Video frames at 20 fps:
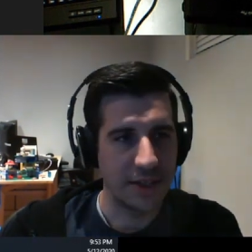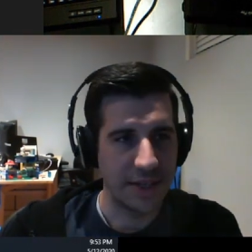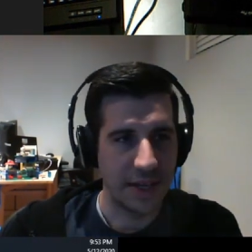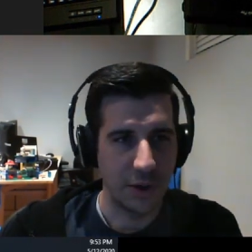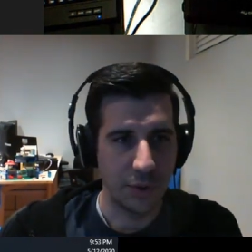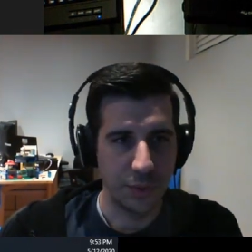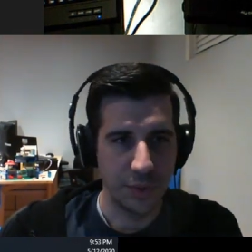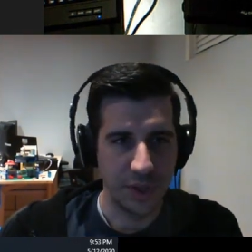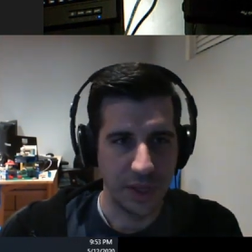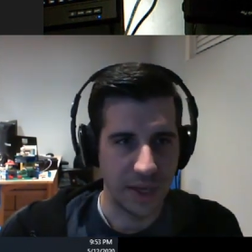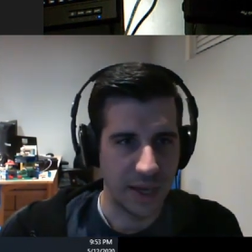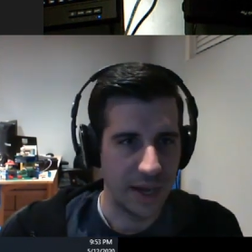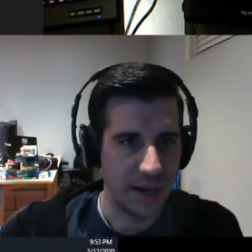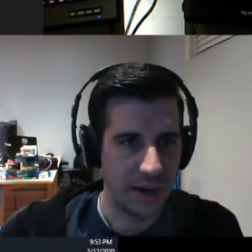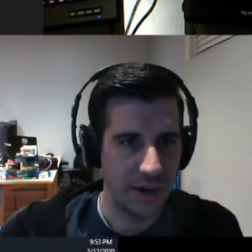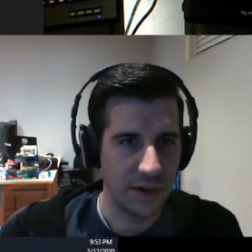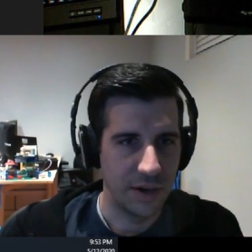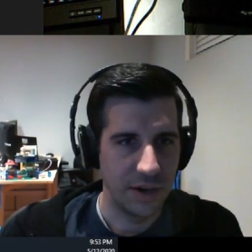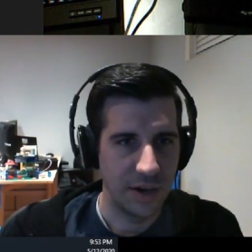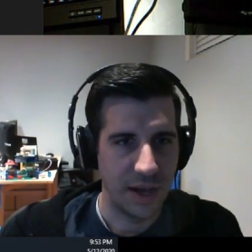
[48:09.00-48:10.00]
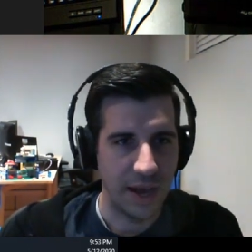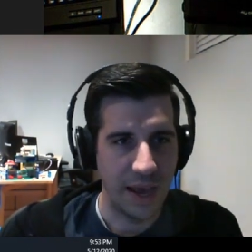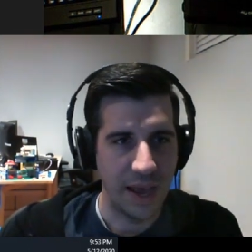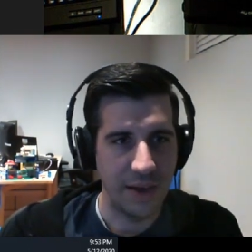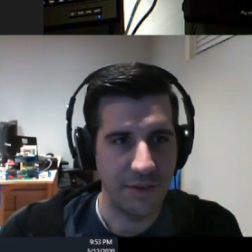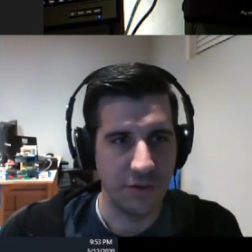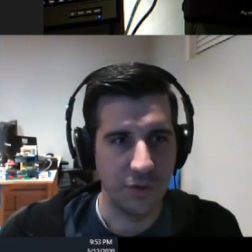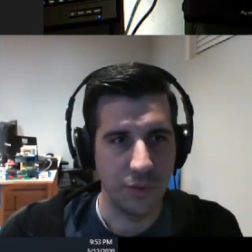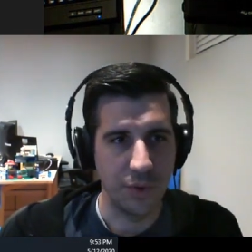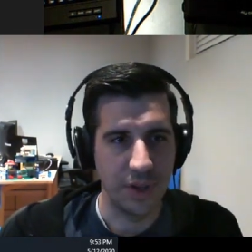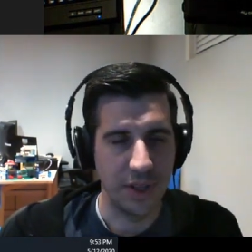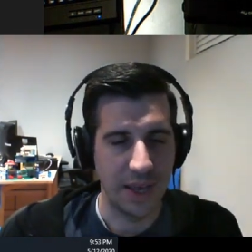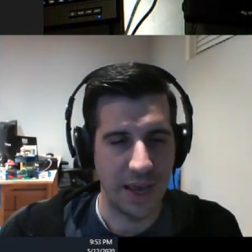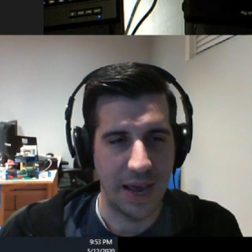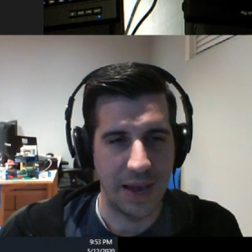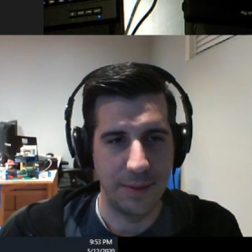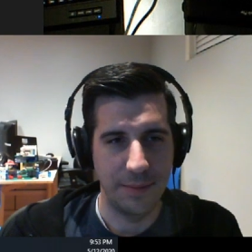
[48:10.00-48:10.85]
I don't really care. I haven't really